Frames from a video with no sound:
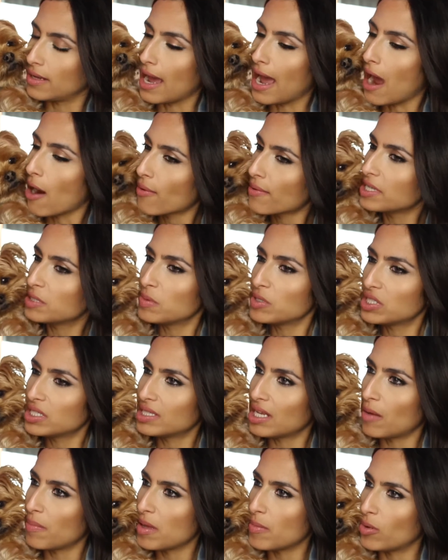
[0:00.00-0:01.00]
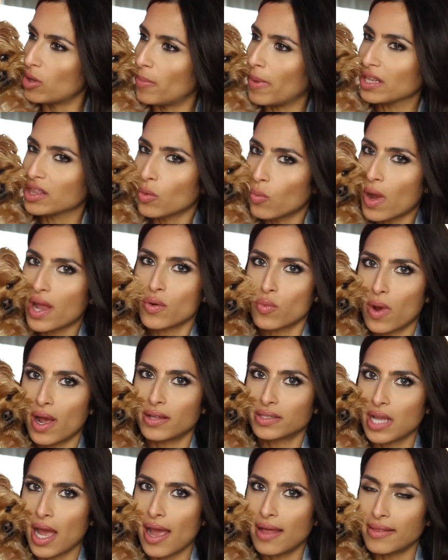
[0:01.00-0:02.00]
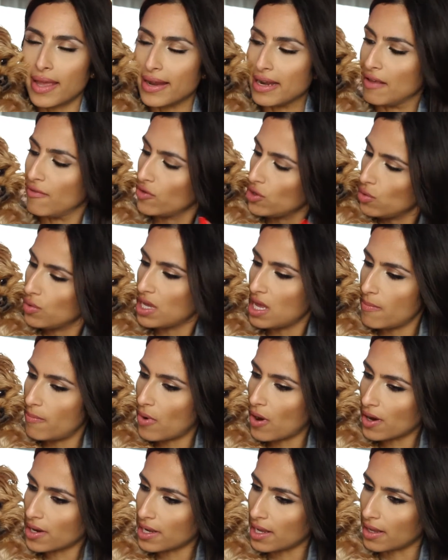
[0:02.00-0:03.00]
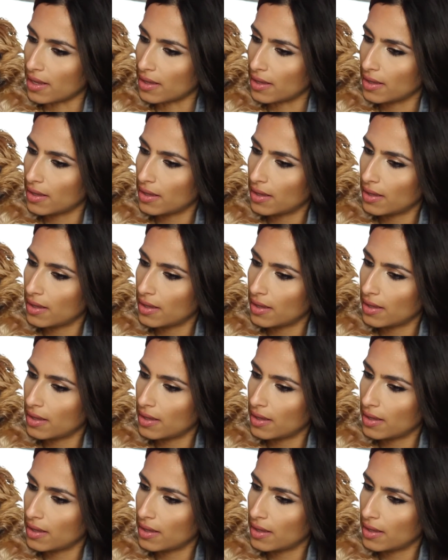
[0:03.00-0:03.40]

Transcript: How are we supposed to tell people about the Wet n Wild highlight if you keep barking?